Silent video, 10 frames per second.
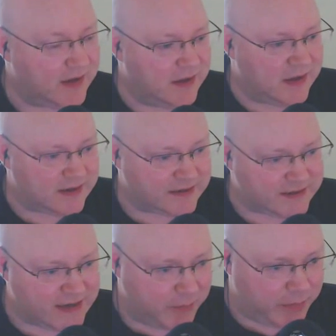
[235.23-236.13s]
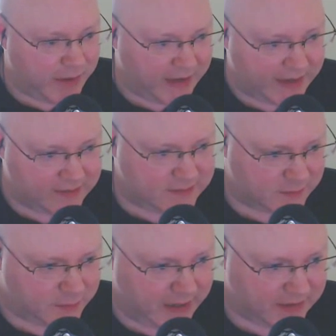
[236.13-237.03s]
it'll snap back
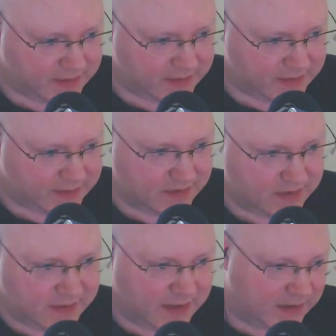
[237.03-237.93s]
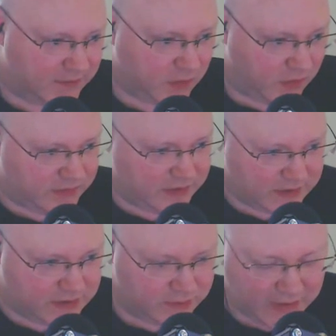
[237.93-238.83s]
into place. And then you
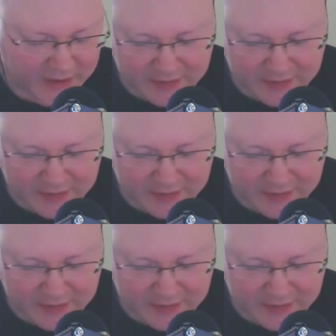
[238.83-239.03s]
can do that.